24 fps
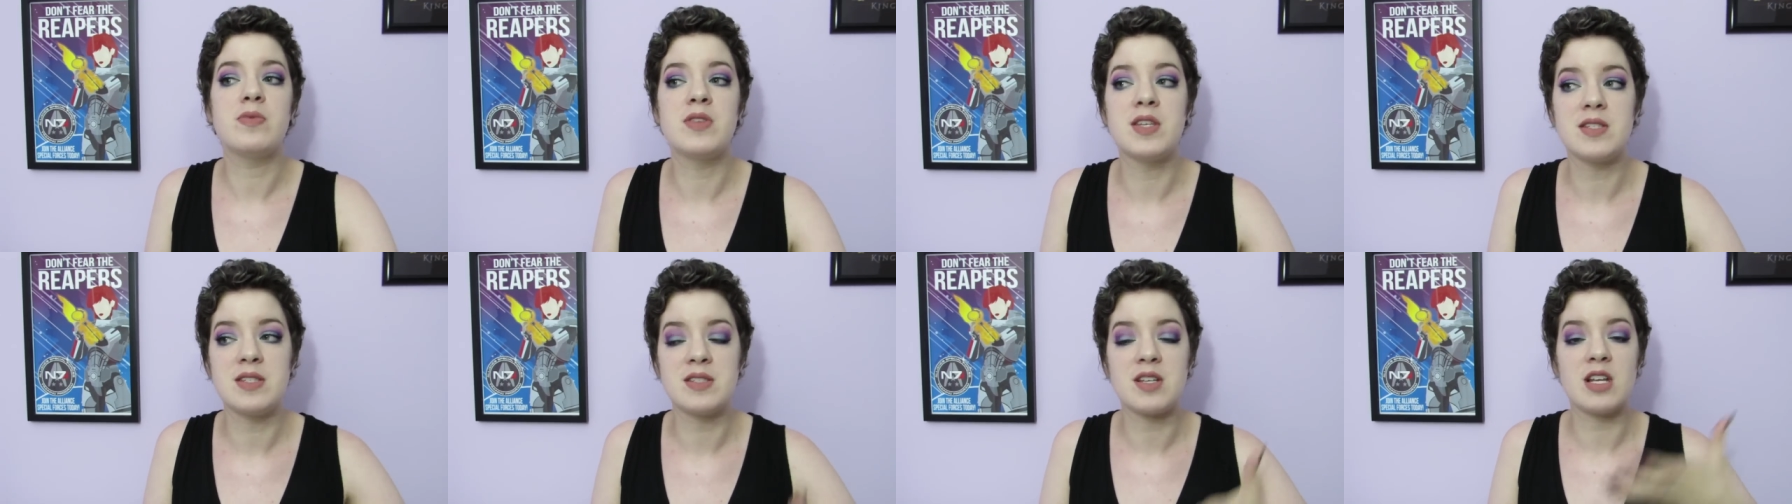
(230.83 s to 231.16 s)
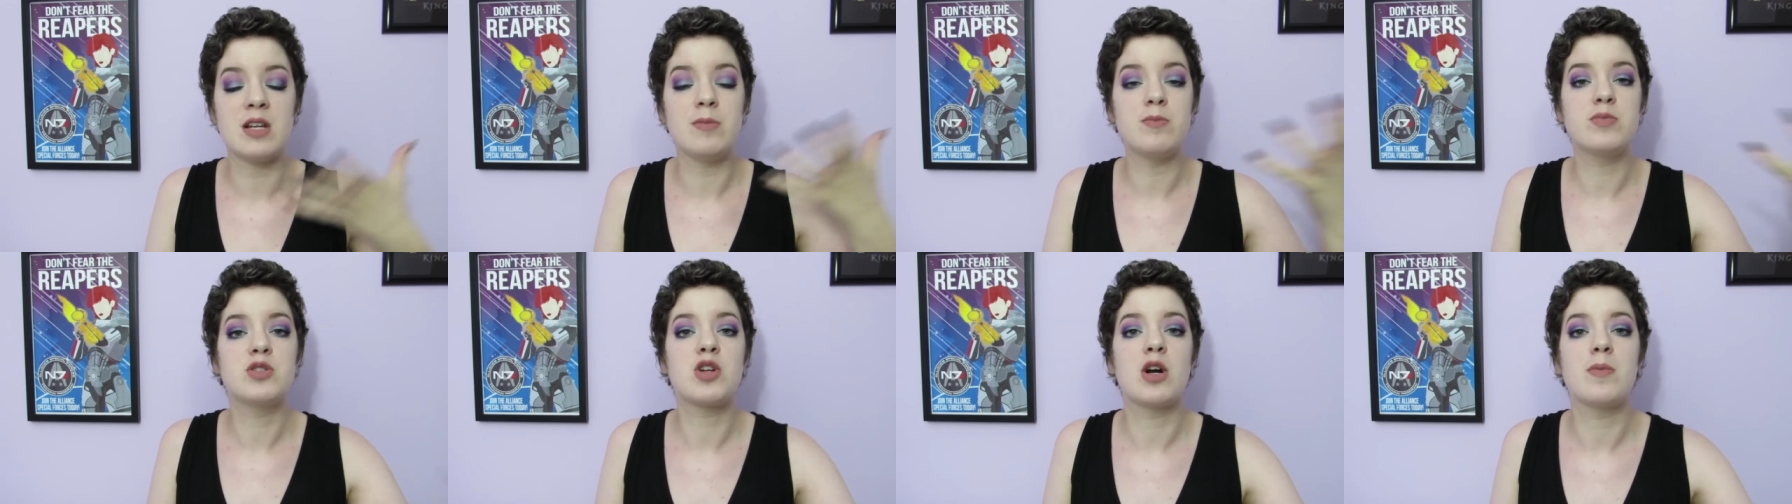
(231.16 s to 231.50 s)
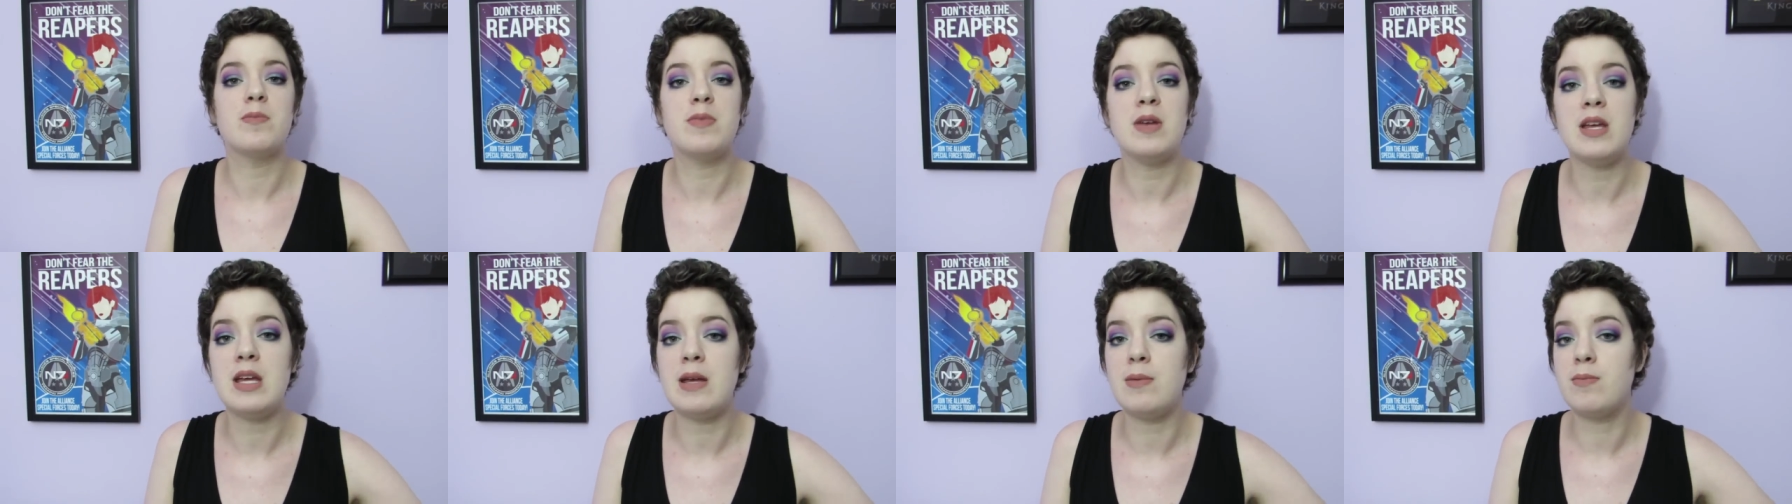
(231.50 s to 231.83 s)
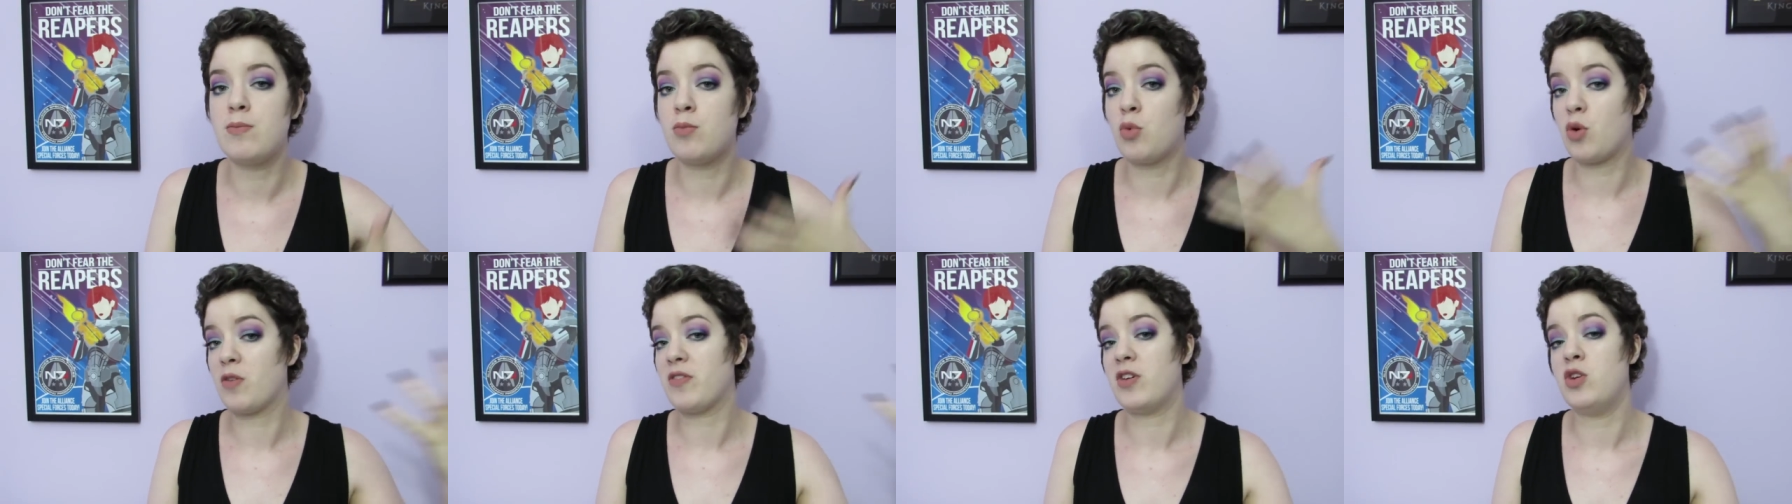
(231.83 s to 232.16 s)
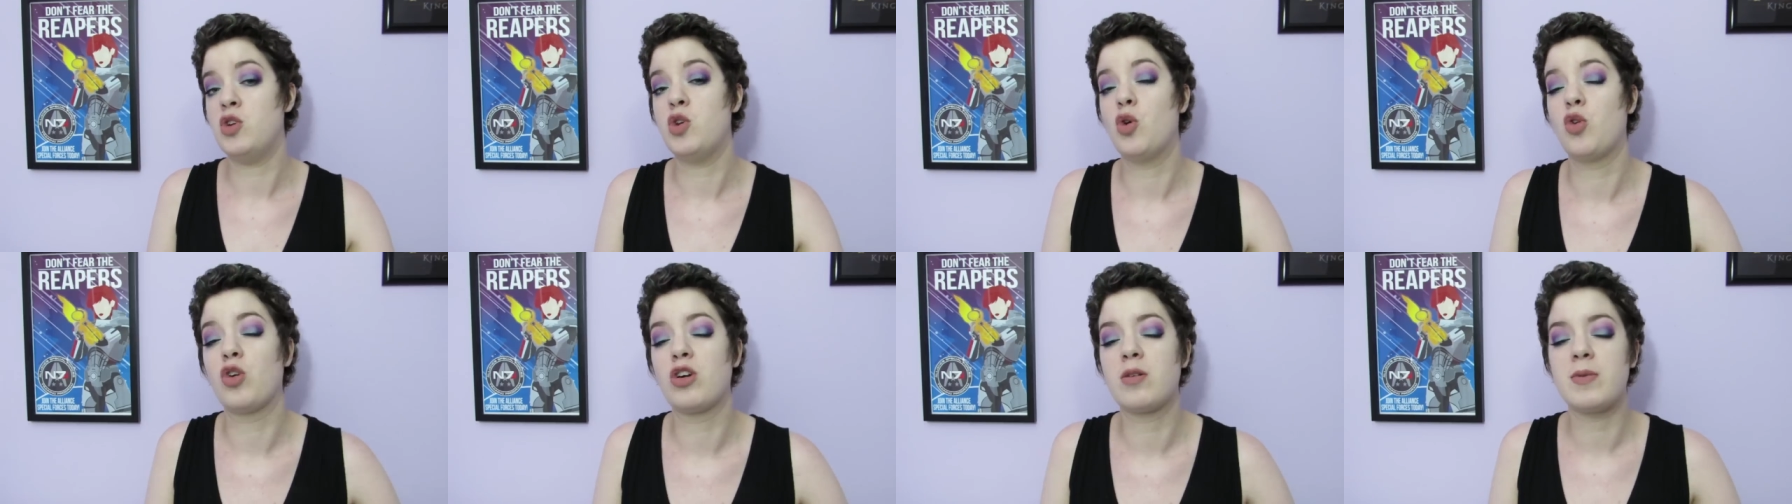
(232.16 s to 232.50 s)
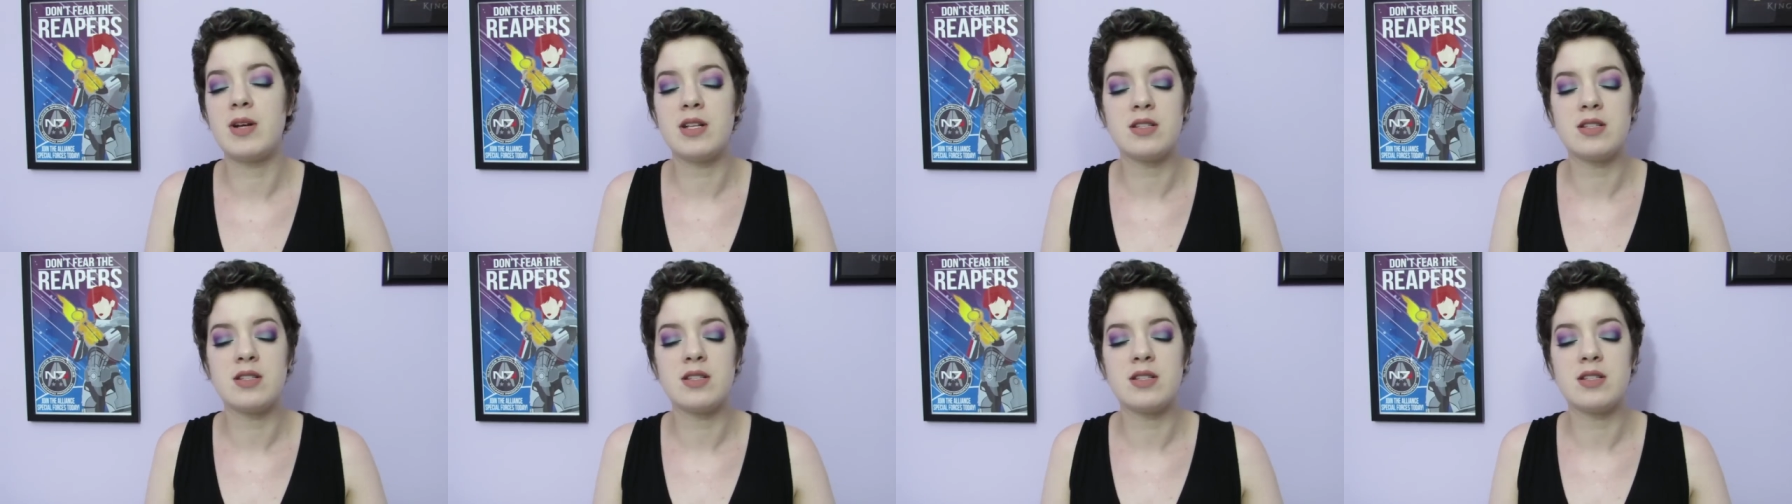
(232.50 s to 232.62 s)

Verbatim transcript: this is going to start to be more of the norm